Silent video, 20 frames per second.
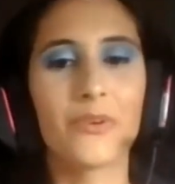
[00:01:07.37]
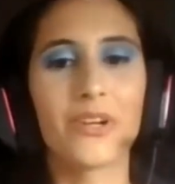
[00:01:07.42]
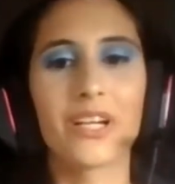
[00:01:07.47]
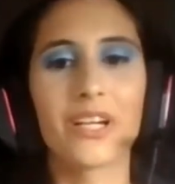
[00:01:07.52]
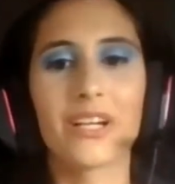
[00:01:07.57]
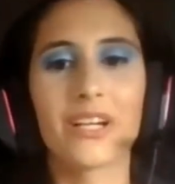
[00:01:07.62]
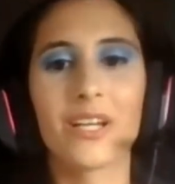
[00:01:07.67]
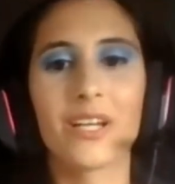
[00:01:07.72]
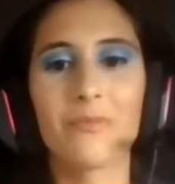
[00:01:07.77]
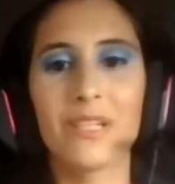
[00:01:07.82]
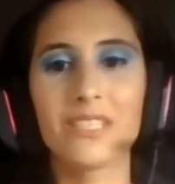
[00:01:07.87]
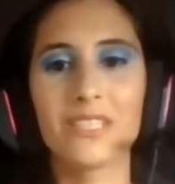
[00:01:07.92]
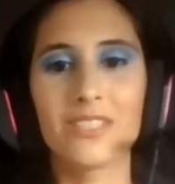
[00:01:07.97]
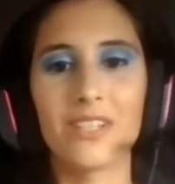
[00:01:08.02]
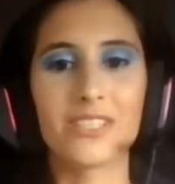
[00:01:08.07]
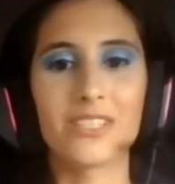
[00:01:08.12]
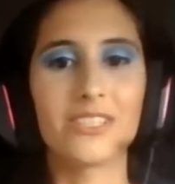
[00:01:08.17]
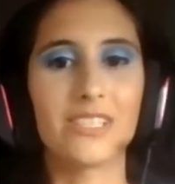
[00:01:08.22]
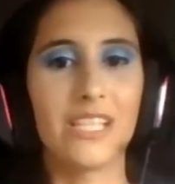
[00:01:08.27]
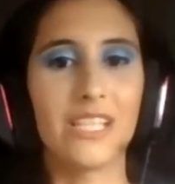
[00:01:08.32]
We're going to be
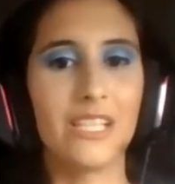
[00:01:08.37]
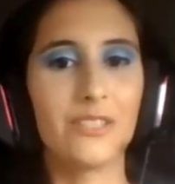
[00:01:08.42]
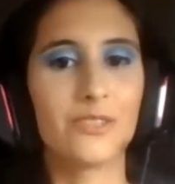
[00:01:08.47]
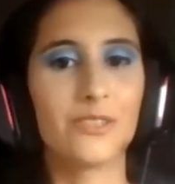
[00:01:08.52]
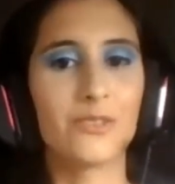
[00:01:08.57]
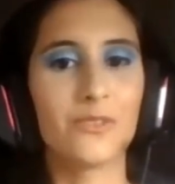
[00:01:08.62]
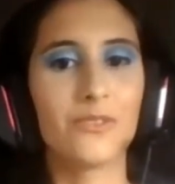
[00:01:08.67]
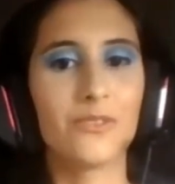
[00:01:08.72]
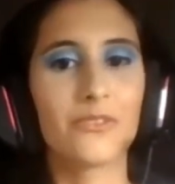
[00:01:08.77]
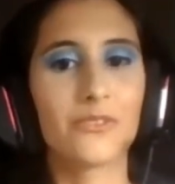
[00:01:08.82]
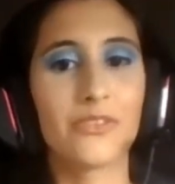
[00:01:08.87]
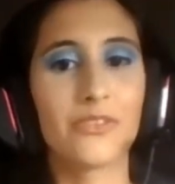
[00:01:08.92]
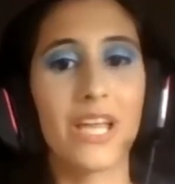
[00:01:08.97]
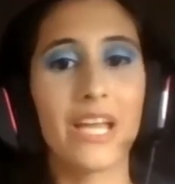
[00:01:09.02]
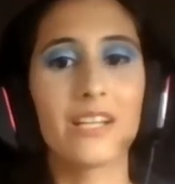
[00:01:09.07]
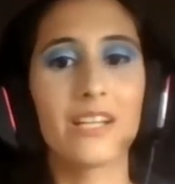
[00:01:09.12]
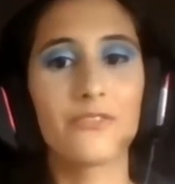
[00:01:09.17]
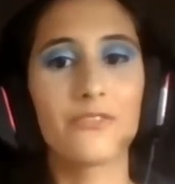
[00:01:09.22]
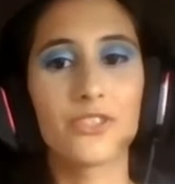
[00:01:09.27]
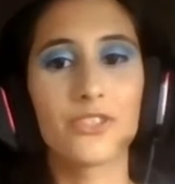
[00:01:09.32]
touching into
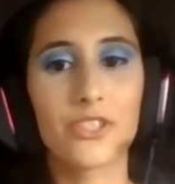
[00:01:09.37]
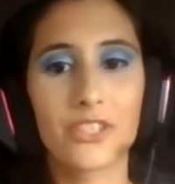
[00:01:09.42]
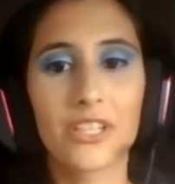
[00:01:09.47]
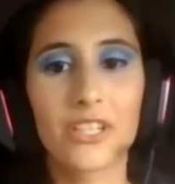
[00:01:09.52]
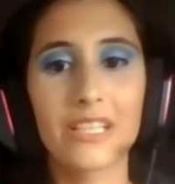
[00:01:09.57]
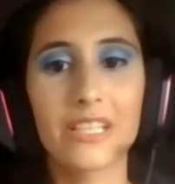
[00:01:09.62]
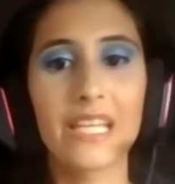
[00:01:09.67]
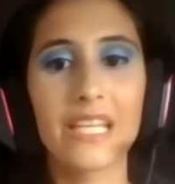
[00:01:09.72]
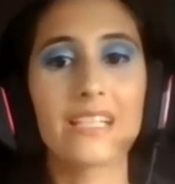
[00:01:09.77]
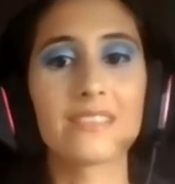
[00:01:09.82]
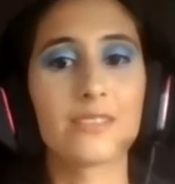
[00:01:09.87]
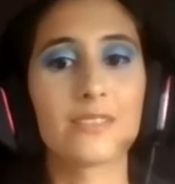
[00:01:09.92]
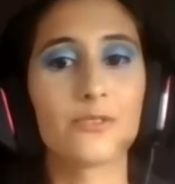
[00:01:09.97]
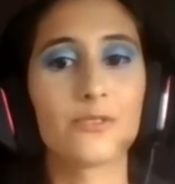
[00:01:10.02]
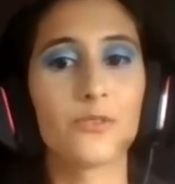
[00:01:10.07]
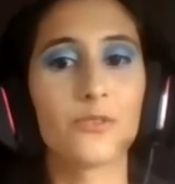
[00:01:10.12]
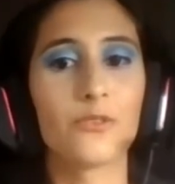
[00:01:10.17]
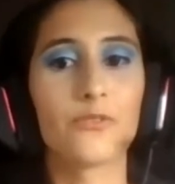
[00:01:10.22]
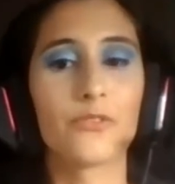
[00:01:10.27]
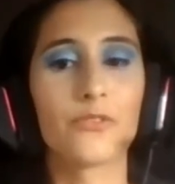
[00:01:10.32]
creative journaling as a
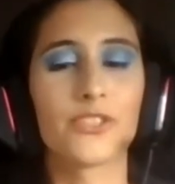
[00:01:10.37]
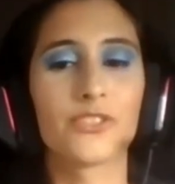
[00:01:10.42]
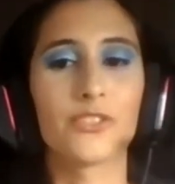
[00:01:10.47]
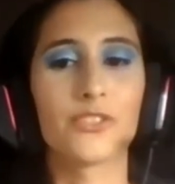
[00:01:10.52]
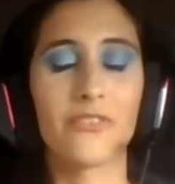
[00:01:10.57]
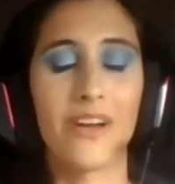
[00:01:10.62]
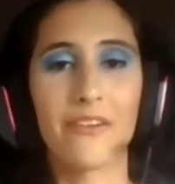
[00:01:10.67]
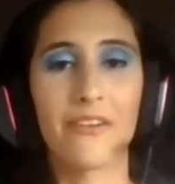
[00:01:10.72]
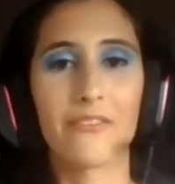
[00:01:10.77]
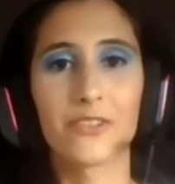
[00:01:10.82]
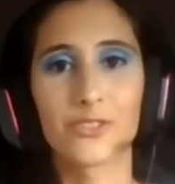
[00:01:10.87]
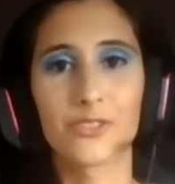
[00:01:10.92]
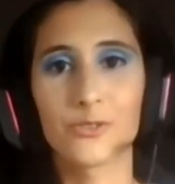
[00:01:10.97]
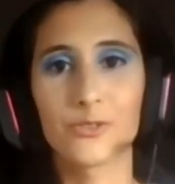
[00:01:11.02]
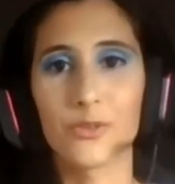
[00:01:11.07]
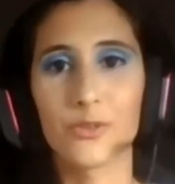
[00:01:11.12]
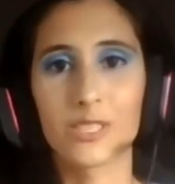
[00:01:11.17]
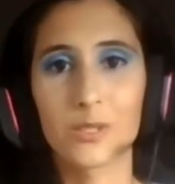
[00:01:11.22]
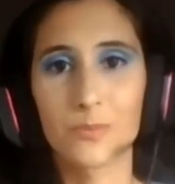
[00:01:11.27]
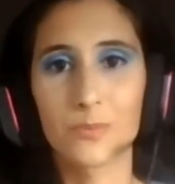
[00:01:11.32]
tool for survivors
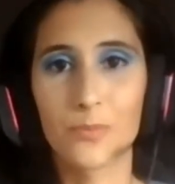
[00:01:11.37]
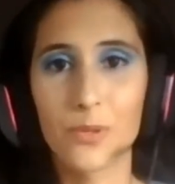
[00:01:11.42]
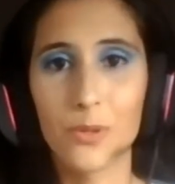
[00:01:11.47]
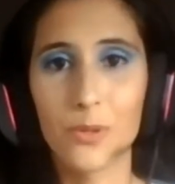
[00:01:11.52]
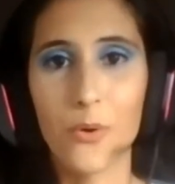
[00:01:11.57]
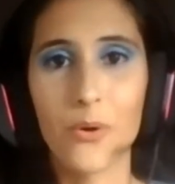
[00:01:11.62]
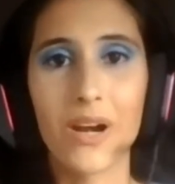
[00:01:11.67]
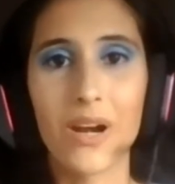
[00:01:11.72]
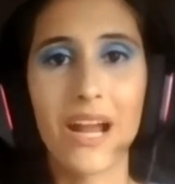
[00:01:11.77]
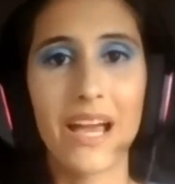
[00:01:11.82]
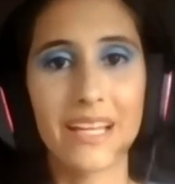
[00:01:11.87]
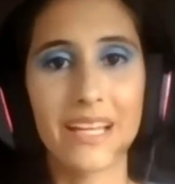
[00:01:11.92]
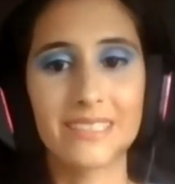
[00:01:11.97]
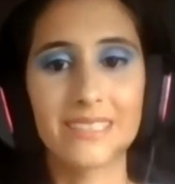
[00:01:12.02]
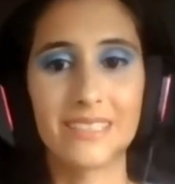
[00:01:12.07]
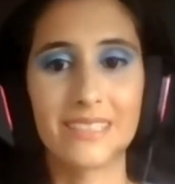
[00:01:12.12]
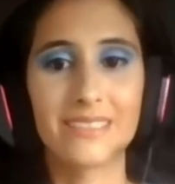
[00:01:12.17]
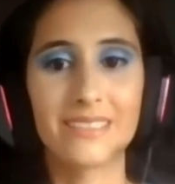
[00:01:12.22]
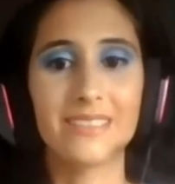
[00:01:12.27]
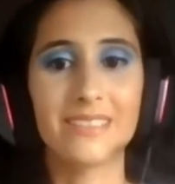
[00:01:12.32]
to explore
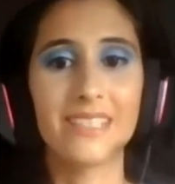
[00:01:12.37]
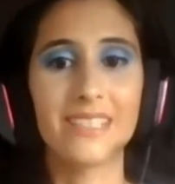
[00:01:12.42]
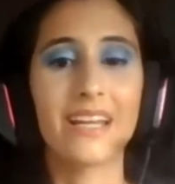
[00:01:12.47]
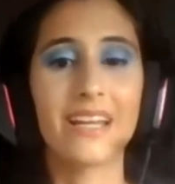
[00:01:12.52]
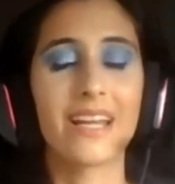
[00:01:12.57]
identity.